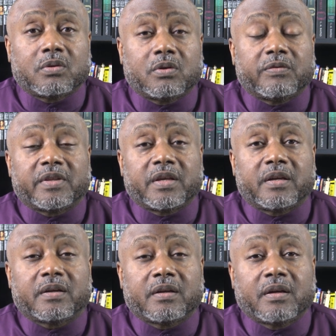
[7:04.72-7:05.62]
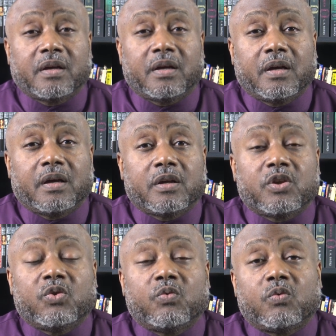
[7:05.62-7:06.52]
on over there
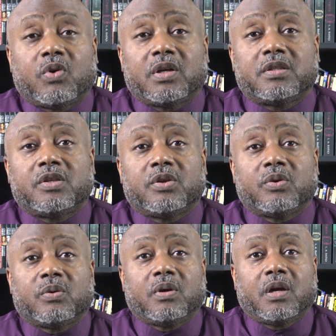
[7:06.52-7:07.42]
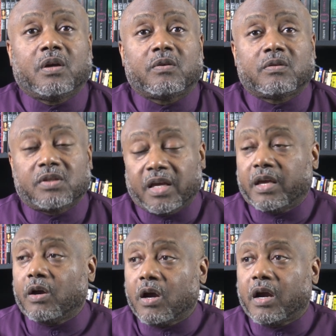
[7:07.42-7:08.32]
you want to
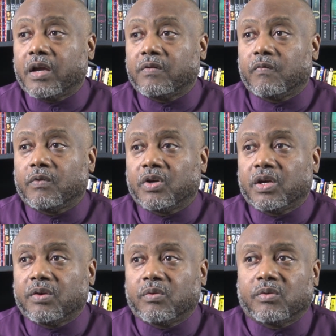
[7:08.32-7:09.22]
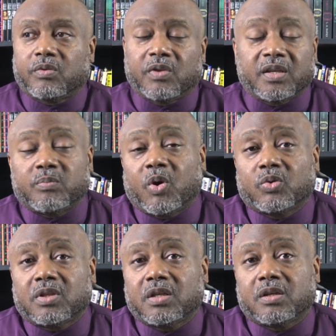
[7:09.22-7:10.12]
say, all right, it's
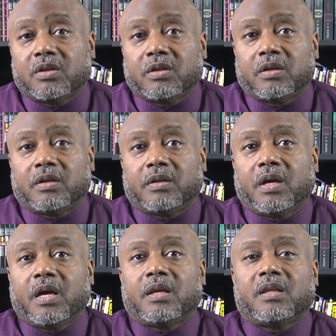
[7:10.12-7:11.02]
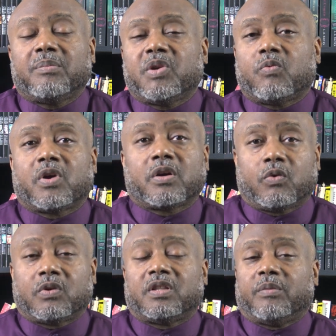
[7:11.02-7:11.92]
mostly good. Let me work
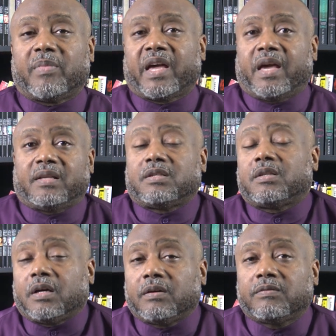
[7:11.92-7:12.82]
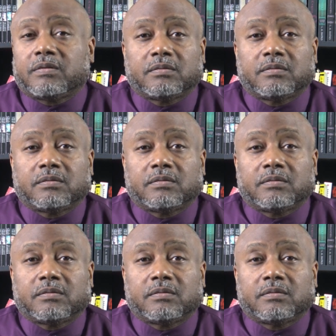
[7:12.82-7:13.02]
on the bad stuff.